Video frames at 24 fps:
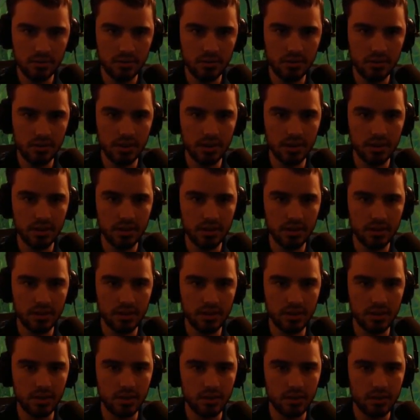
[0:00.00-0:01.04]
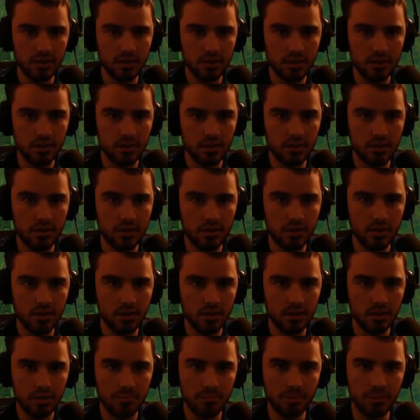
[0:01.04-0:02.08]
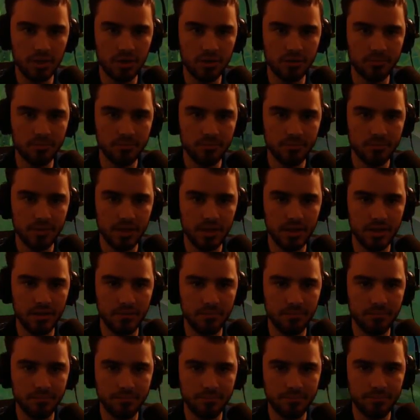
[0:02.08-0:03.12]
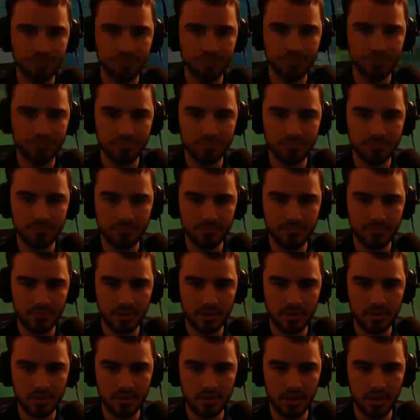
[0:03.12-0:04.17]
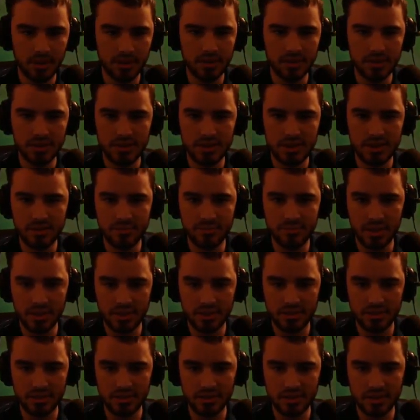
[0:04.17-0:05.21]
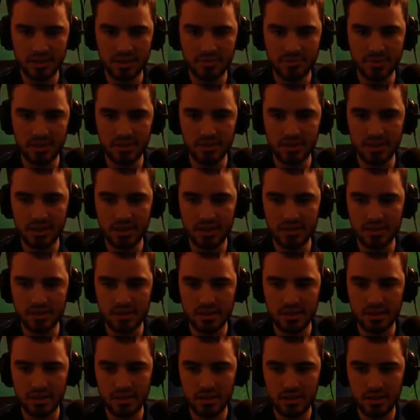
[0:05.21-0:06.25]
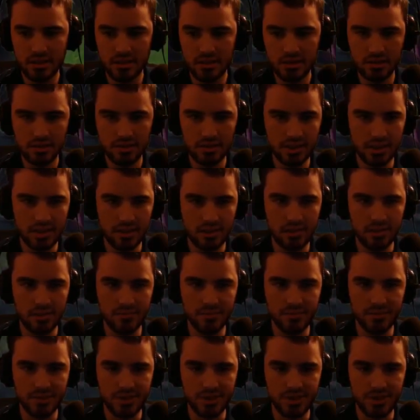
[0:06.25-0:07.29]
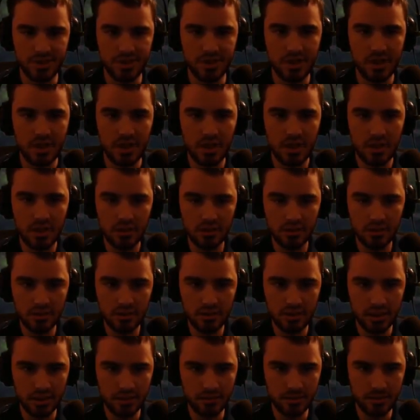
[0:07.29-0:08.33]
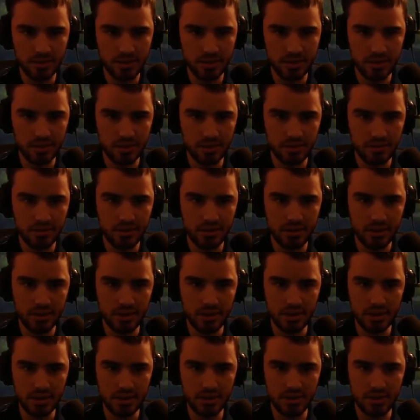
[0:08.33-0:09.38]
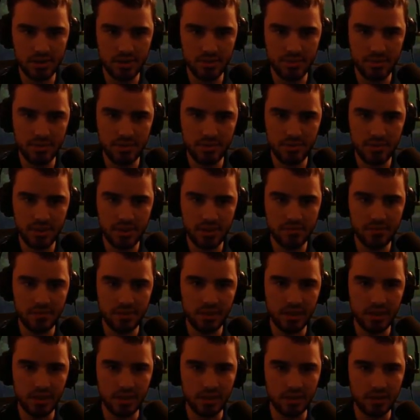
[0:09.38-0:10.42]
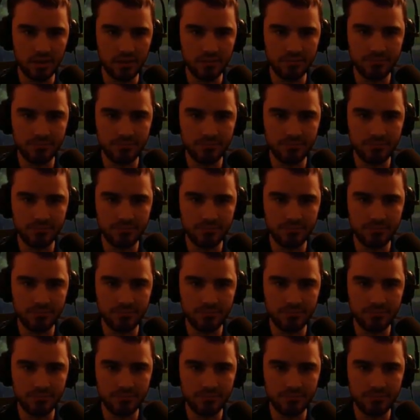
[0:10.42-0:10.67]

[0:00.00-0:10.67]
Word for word: And e. boom! I hit him. I couldn't see him, but I saw the spell land. So that hurt him for sure. And we're just going to go over here and W the wave again.